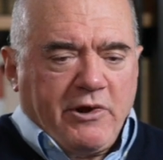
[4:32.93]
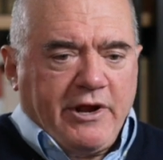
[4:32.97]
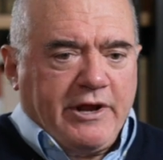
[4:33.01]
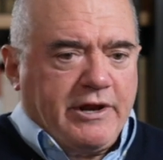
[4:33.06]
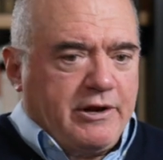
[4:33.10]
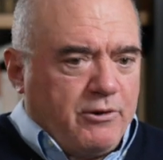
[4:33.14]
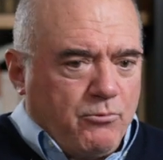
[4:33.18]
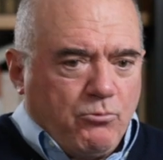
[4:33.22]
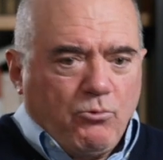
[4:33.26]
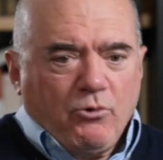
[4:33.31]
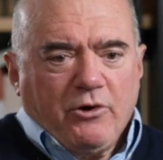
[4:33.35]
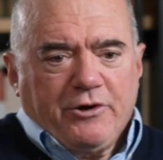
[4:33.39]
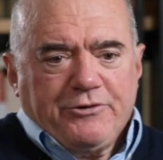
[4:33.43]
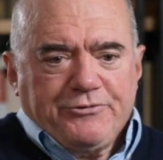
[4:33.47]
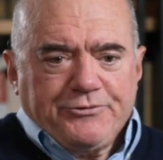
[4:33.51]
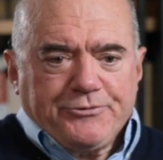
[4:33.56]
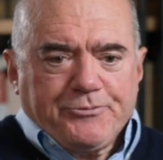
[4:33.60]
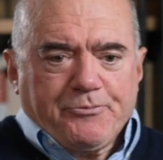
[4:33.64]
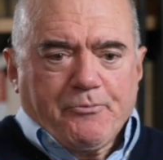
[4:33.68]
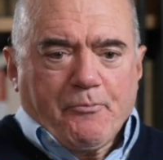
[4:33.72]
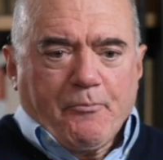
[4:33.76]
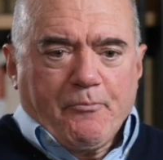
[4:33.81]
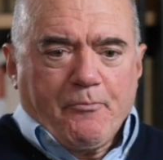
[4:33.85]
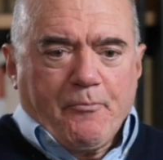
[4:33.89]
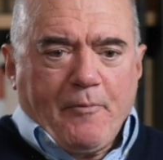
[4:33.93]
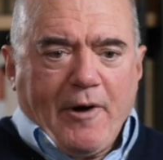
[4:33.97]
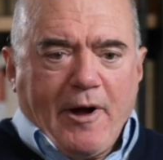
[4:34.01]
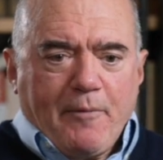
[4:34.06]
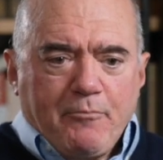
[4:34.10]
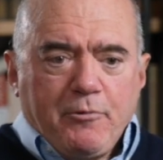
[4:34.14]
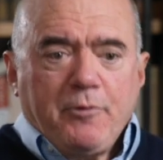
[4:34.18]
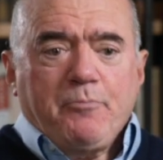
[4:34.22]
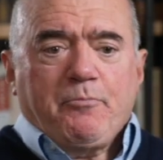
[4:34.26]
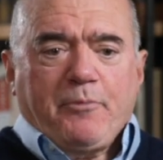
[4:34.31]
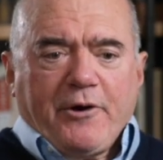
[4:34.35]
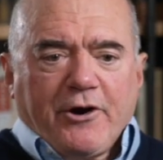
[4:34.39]
And it was,
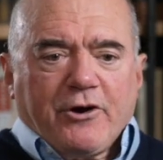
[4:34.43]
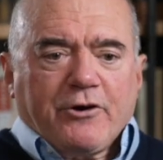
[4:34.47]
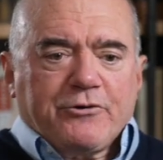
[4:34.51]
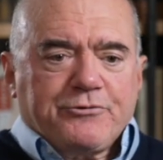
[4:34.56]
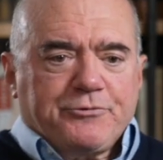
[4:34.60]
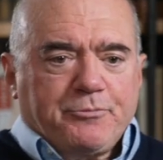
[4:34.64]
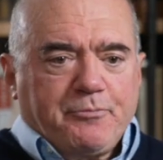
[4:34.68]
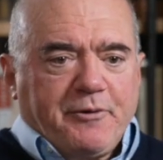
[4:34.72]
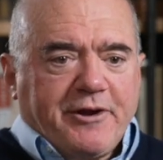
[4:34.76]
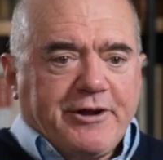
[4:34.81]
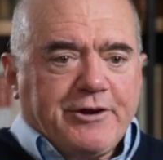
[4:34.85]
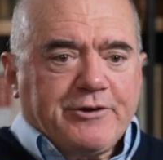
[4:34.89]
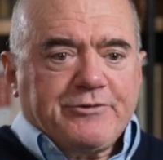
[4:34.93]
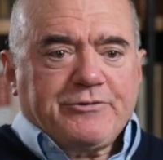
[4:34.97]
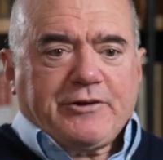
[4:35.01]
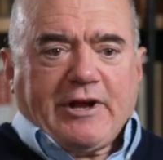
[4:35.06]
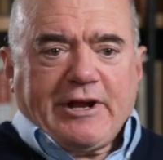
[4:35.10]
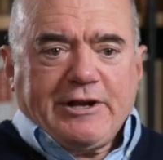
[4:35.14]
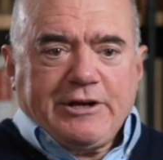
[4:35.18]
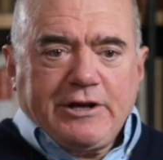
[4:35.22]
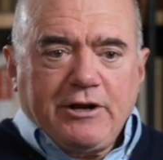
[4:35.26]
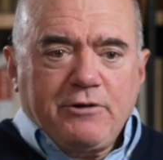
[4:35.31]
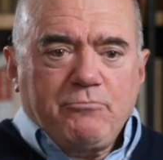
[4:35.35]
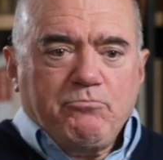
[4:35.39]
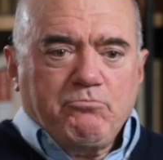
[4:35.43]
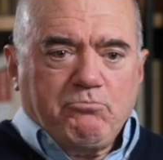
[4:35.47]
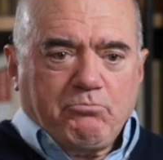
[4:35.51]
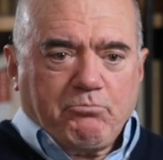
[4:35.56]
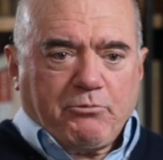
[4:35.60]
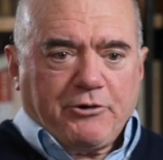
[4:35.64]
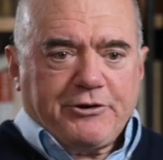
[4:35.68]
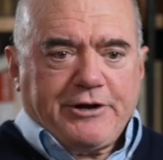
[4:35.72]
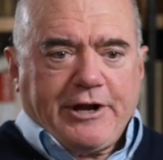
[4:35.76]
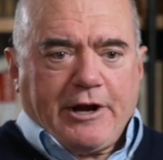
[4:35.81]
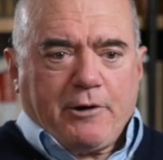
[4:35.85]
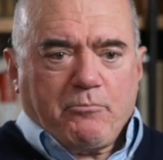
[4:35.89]
I'm embarrassed because I
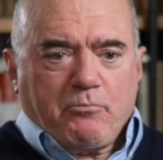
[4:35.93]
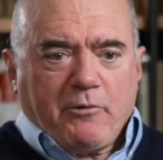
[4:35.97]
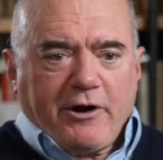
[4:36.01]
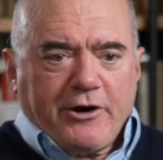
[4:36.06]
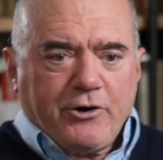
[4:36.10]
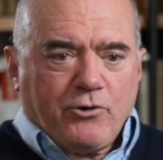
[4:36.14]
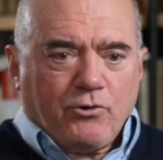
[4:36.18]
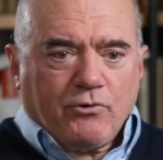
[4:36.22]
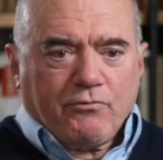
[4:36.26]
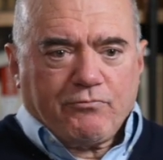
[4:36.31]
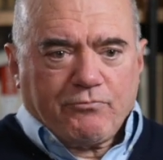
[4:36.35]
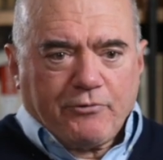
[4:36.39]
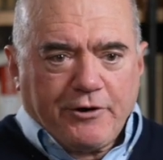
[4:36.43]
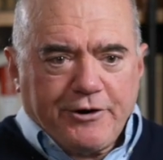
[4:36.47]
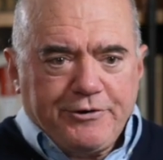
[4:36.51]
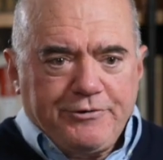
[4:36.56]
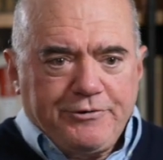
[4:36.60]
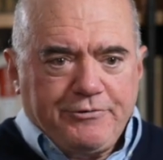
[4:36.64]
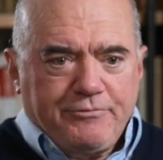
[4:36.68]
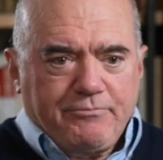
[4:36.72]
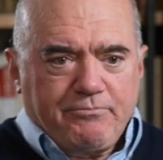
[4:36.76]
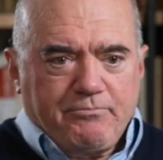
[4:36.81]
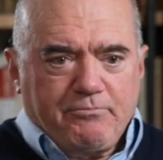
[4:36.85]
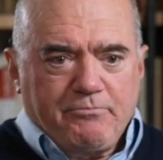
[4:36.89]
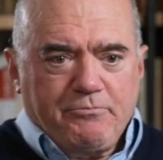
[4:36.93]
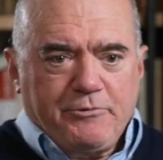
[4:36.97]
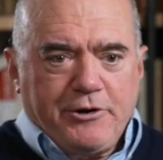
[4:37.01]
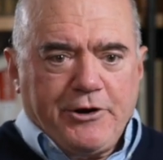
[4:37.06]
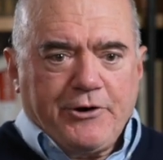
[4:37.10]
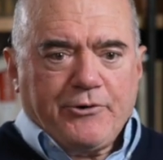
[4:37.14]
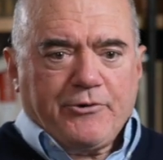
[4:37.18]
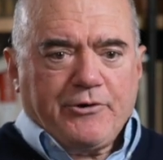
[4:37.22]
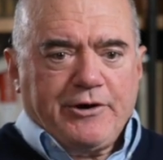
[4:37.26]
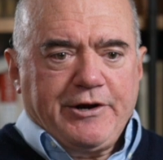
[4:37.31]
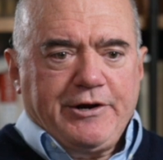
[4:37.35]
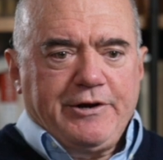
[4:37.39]
didn't protect my girlfriend
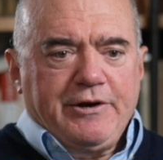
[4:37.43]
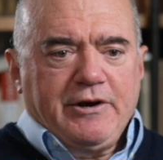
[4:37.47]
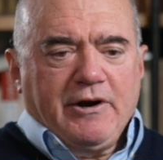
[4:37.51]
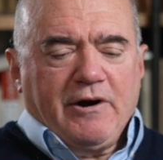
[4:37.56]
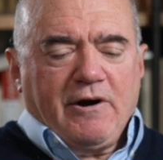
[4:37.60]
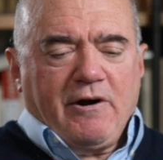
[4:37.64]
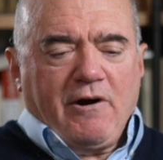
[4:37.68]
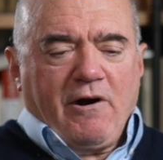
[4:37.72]
during